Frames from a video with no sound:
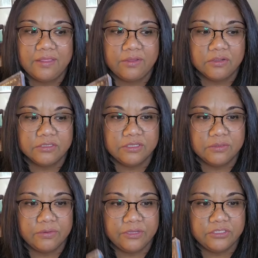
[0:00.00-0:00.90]
They're
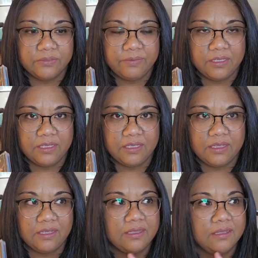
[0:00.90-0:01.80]
also going to
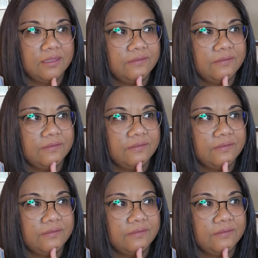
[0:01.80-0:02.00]
be